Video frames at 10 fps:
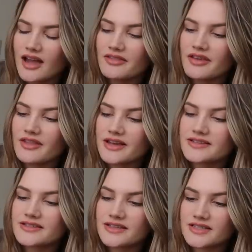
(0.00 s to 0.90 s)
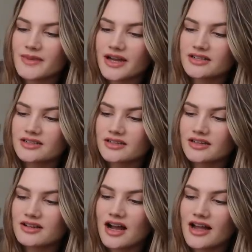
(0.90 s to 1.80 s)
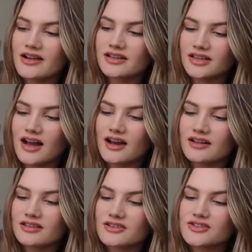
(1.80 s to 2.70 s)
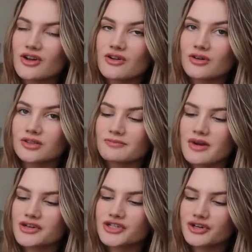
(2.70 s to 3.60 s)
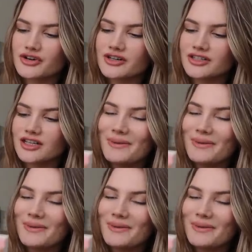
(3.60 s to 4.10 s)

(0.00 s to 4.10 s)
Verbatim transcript: And then they suspect Kya Clark, the so-called marsh girl.